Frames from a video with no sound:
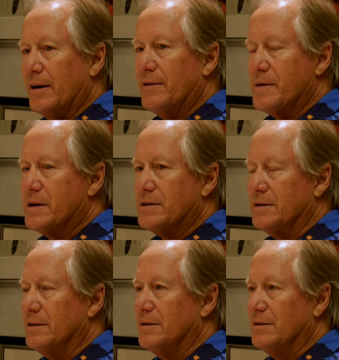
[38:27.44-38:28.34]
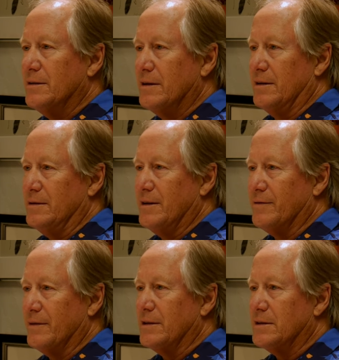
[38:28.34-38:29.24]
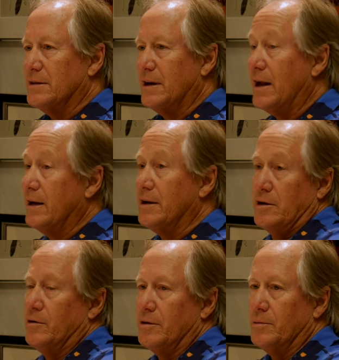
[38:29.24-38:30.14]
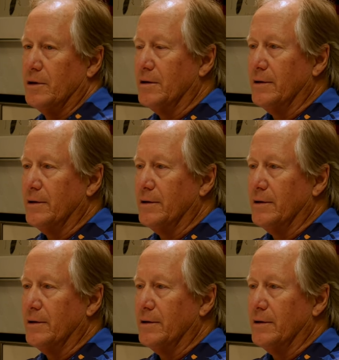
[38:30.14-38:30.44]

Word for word: well, we could see it, yeah, definitely could see it, and I didn't know who you were,